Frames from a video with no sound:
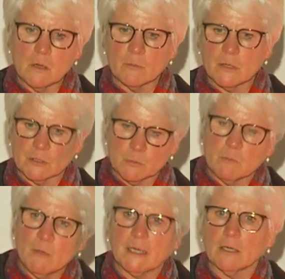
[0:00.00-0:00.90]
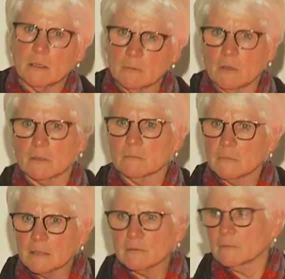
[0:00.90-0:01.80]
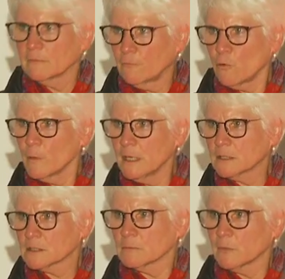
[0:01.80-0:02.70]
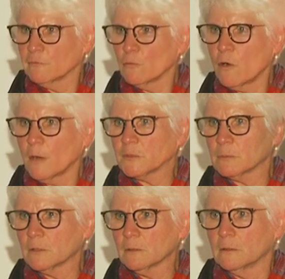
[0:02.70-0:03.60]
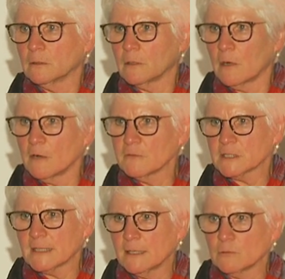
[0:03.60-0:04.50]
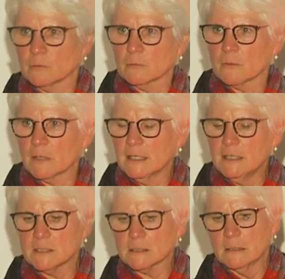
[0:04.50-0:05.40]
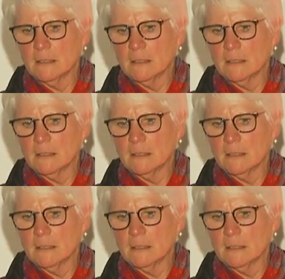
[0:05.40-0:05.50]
because we're working on 4 weeks before optimal harvest date or release.